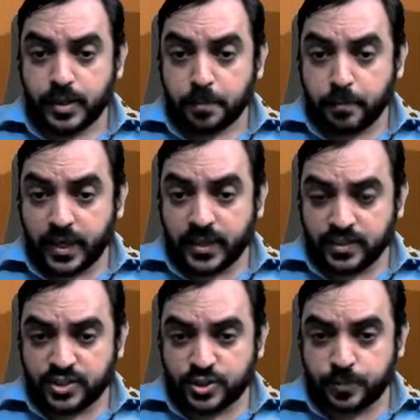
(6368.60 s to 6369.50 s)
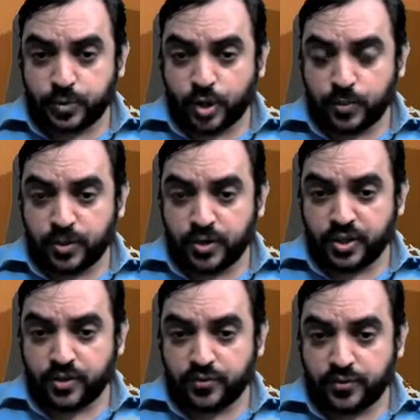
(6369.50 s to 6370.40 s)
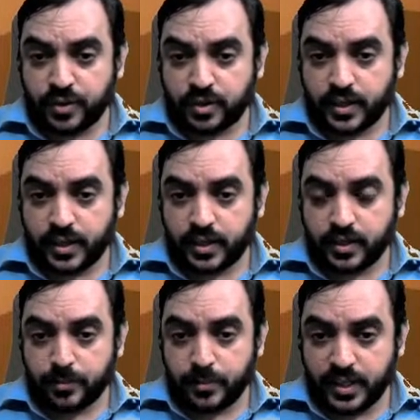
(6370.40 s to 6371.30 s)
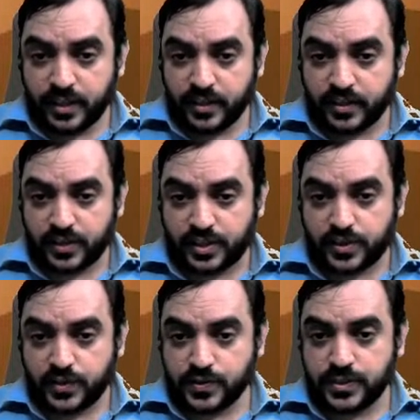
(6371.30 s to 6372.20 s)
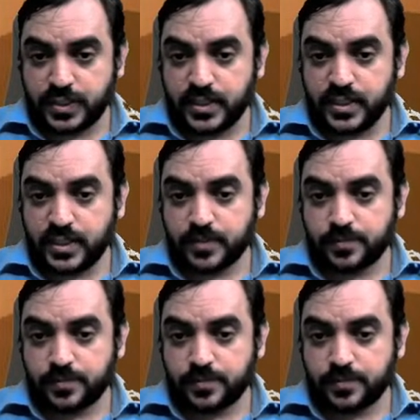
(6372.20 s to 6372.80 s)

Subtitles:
minus probability of B intersection C